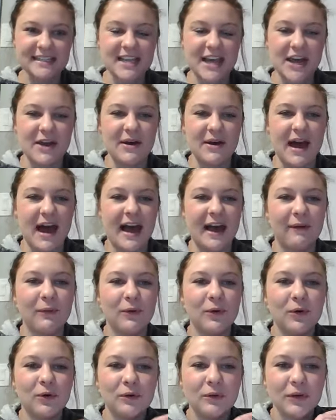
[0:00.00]
so I
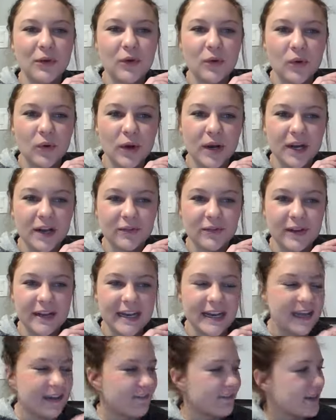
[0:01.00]
will record a
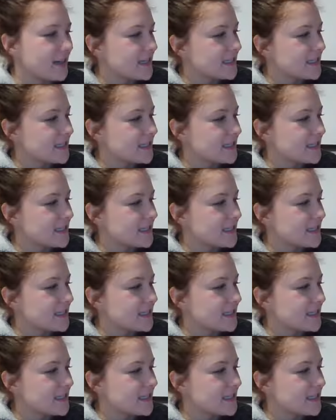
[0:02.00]
reading of